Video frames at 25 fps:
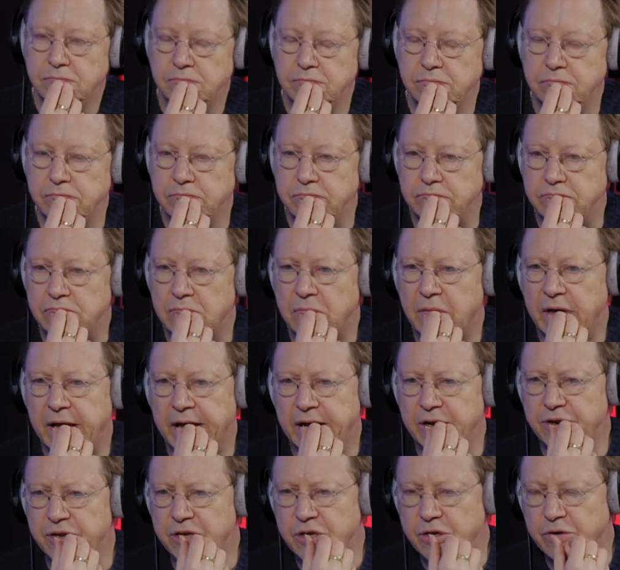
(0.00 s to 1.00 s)
Mm.
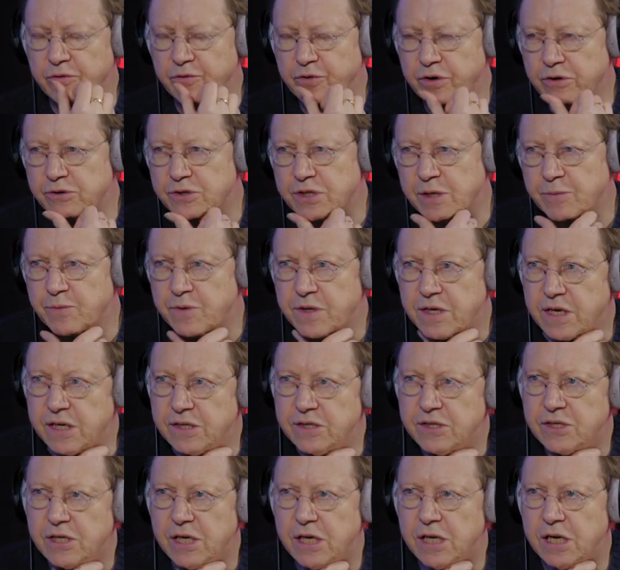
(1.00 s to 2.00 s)
How do you view something
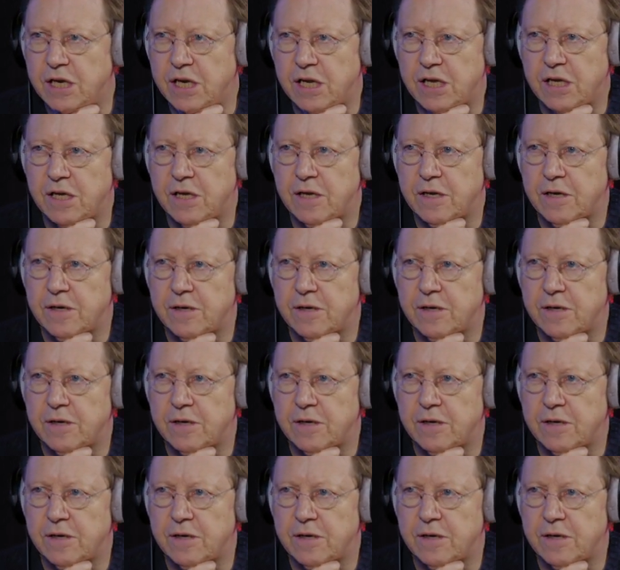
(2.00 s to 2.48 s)
uncertain? No, it's not.